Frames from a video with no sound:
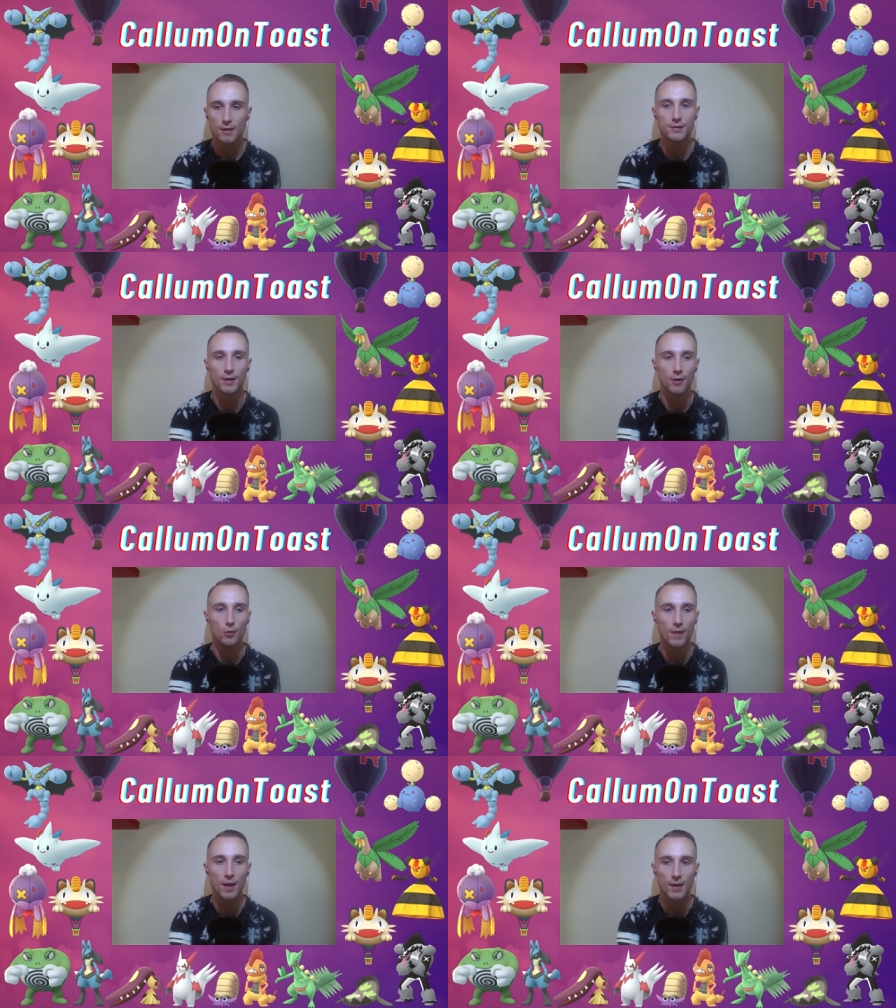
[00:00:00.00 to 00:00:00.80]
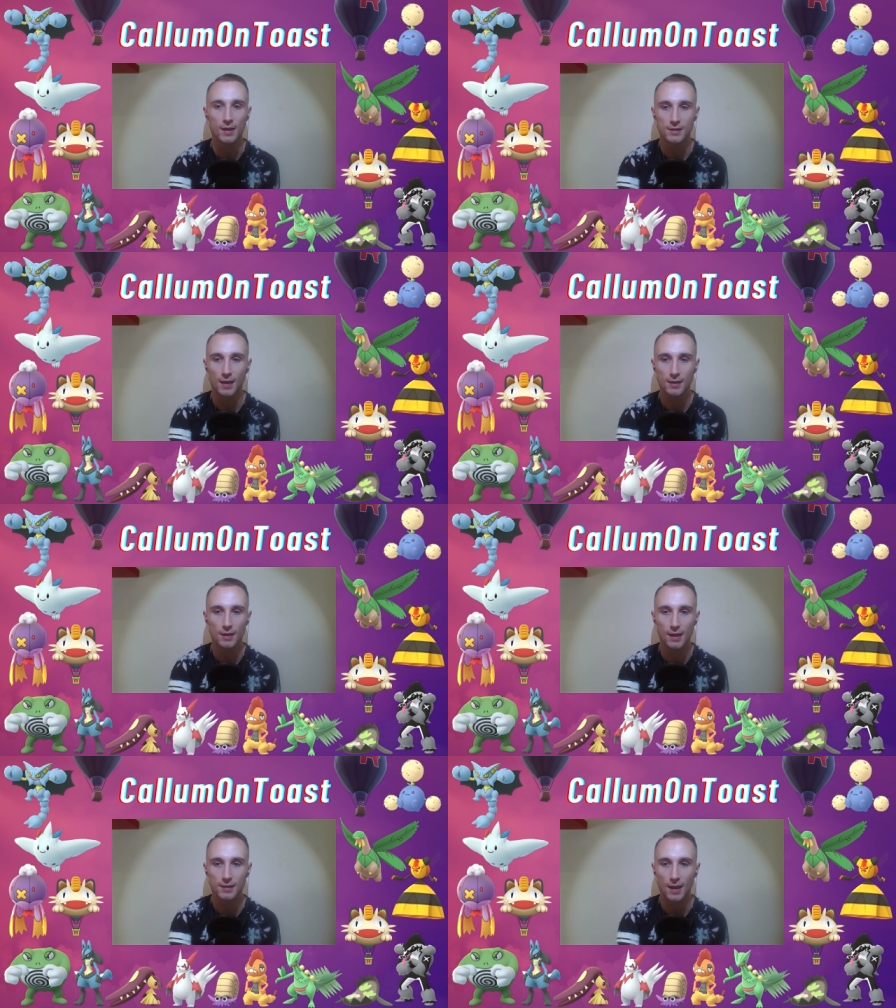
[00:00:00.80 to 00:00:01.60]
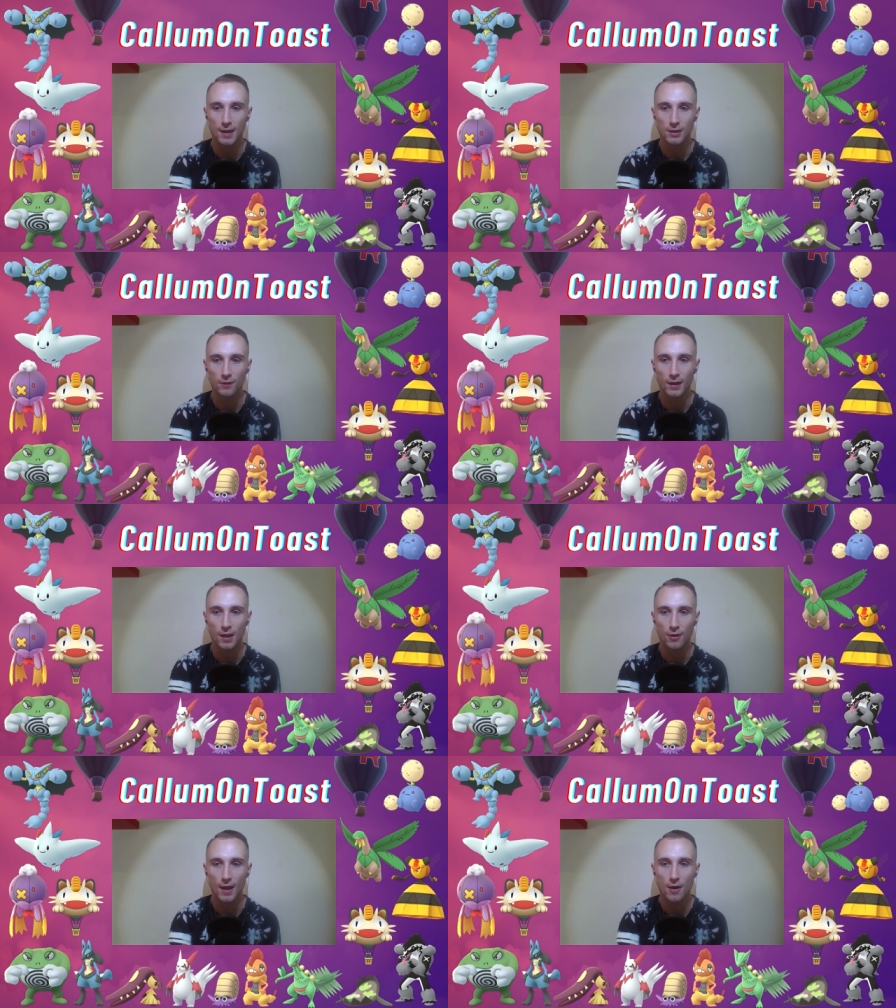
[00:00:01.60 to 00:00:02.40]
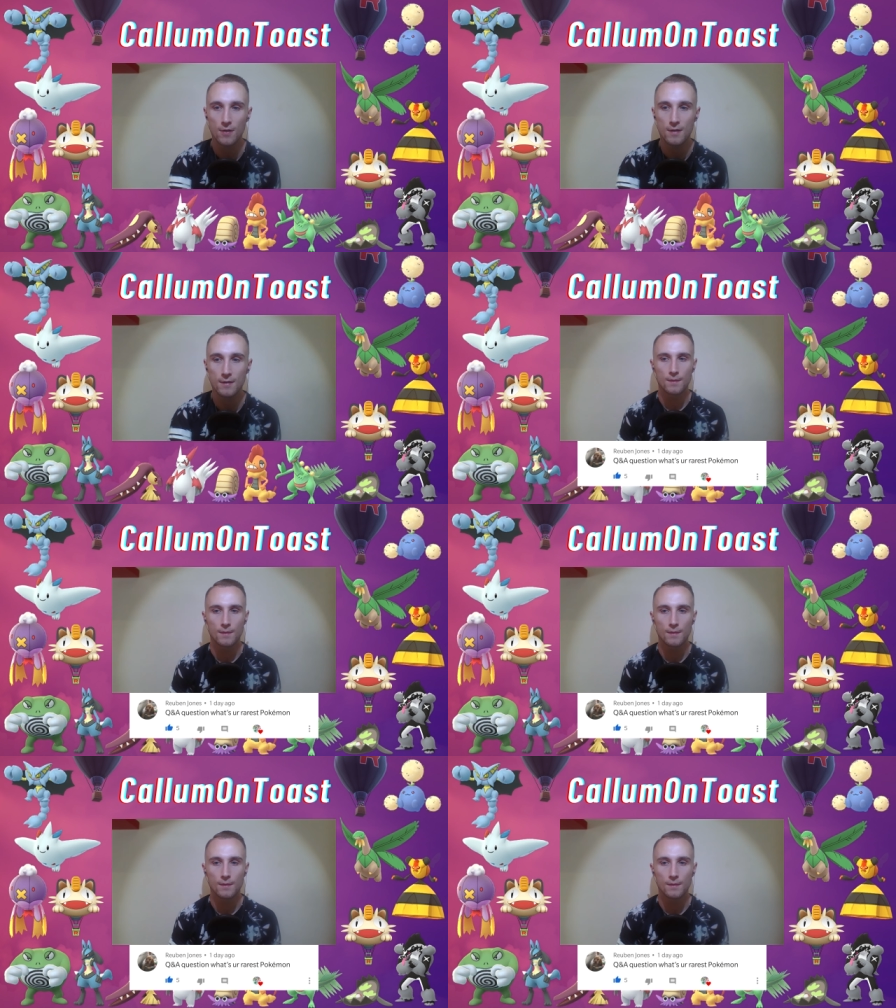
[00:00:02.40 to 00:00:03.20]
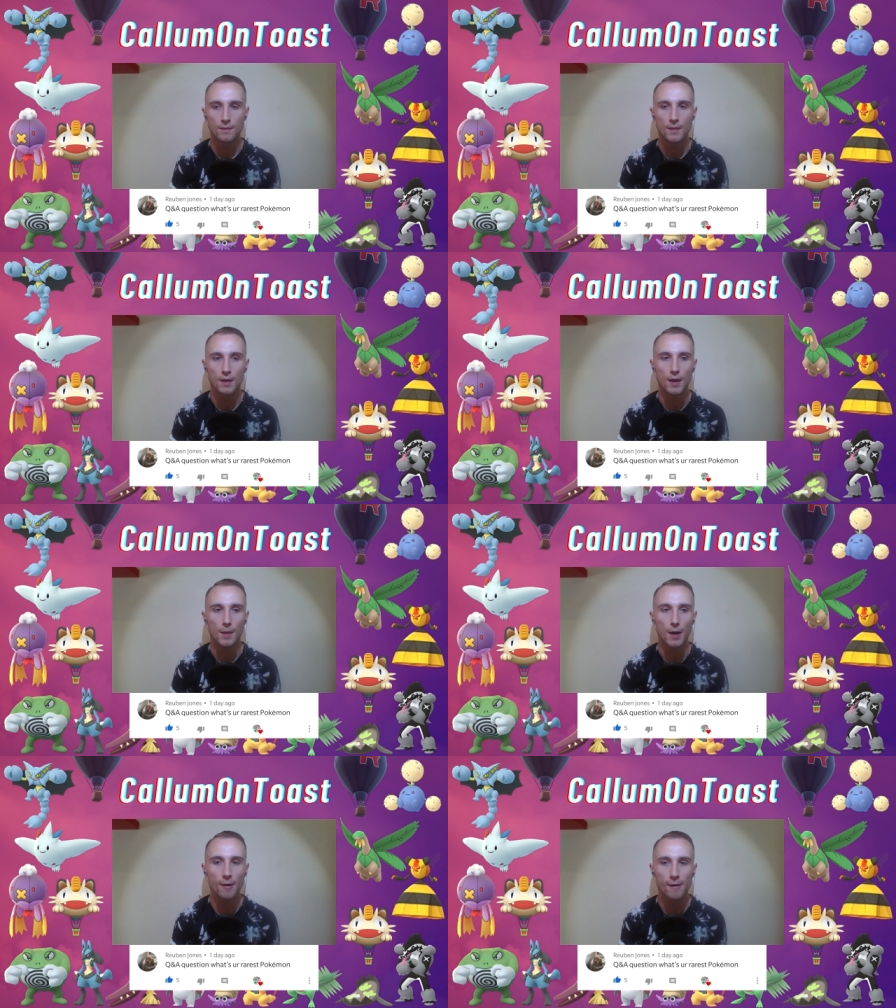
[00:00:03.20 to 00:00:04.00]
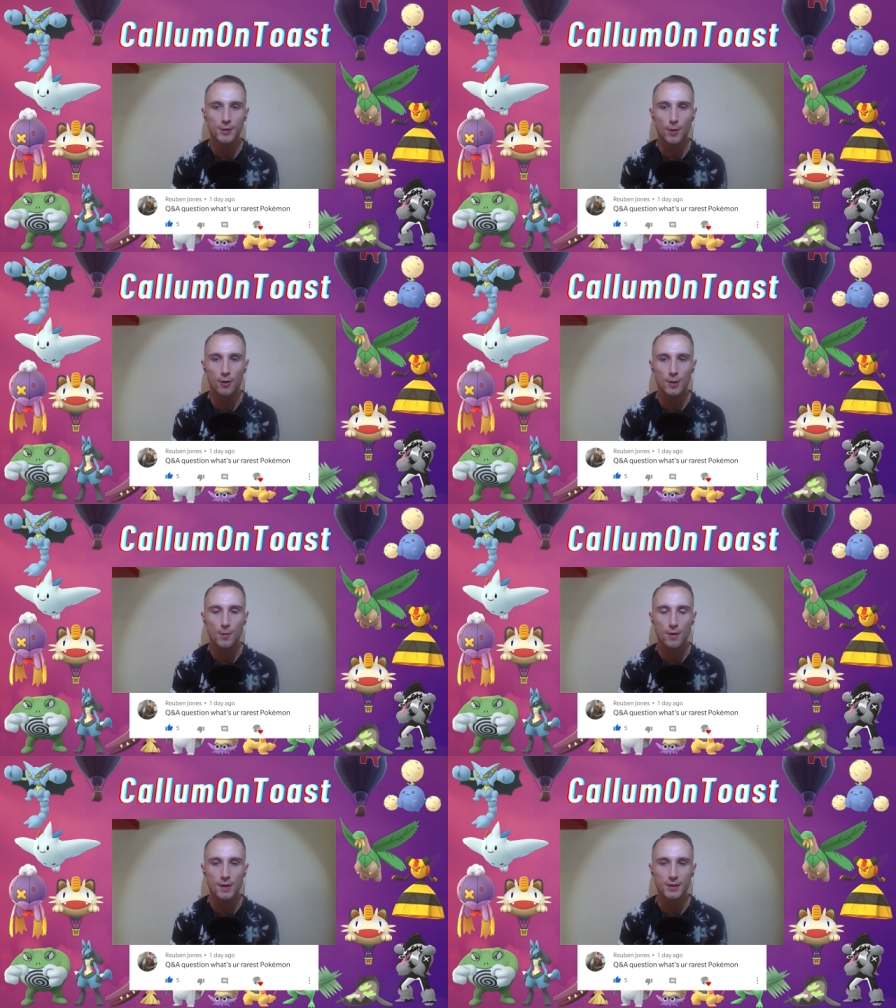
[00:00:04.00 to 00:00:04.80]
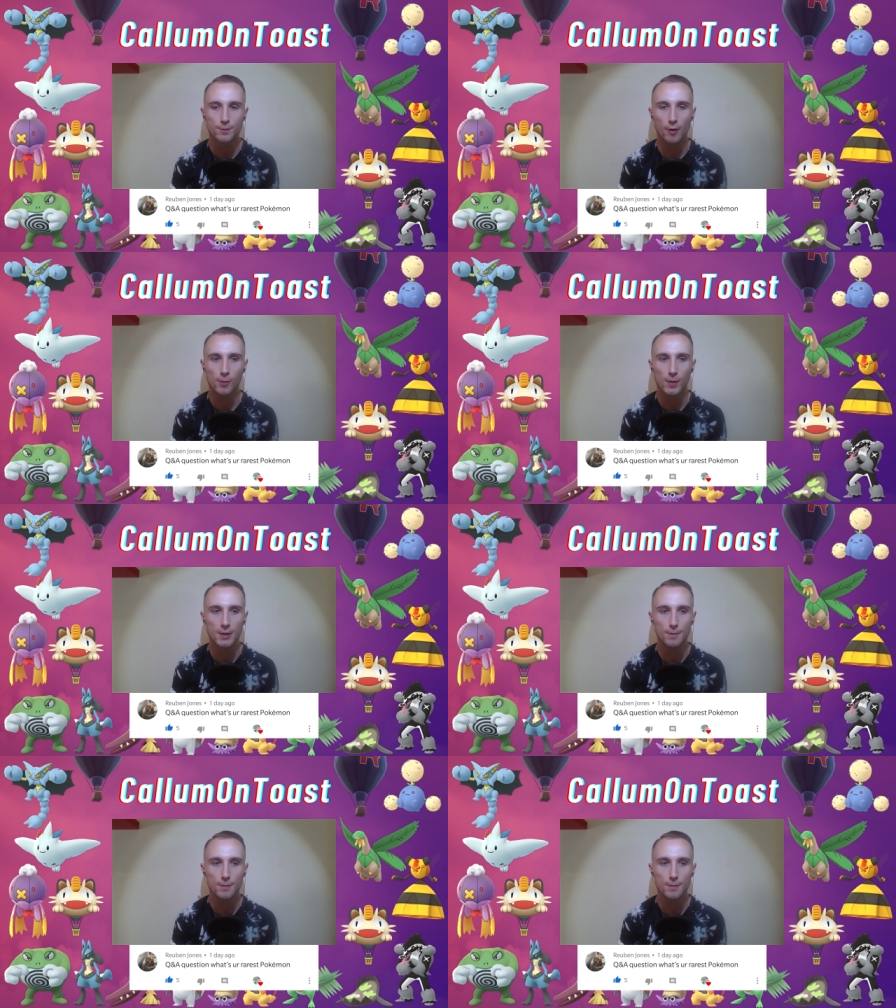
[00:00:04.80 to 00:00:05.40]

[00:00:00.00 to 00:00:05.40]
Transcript: So with that being said, let's get into the video now. My rarest Pokemon is probably